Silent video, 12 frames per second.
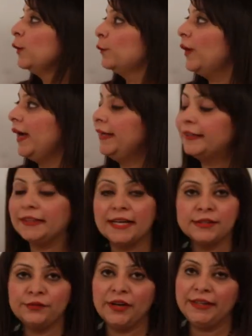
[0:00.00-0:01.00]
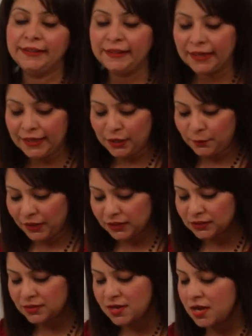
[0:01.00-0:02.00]
while classifying the
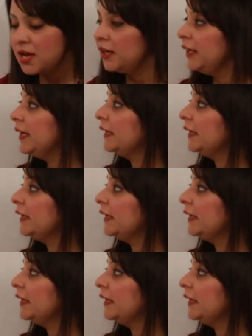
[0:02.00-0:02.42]
elements. He